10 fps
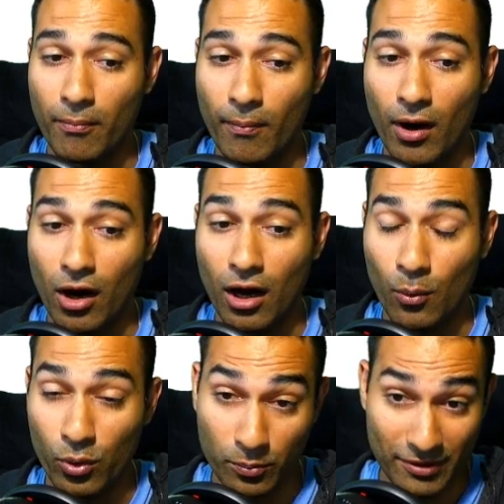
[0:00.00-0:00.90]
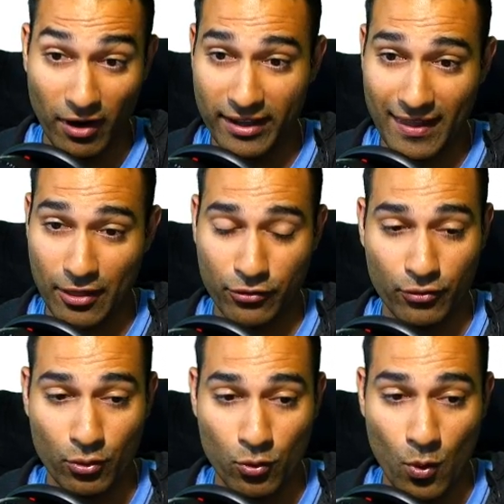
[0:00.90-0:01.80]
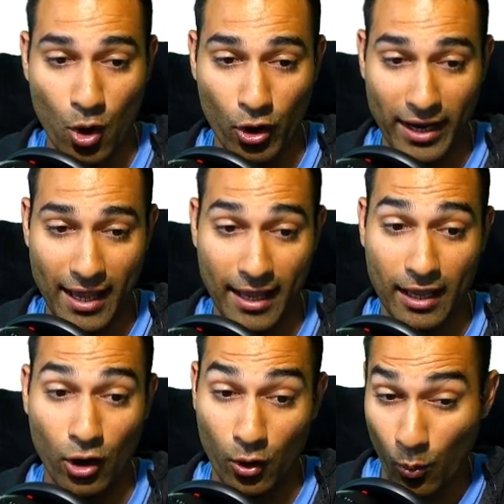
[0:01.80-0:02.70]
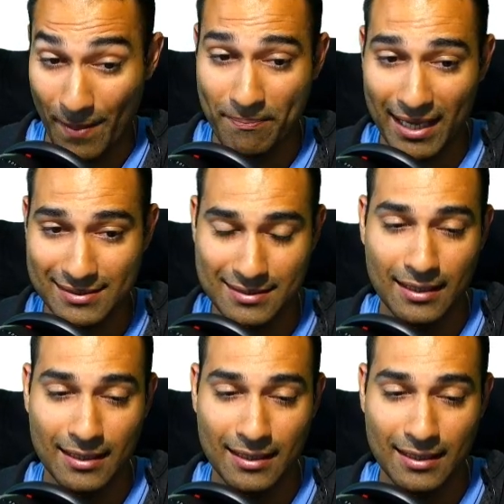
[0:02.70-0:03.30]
uh, we'll be running that through on a uh, web based,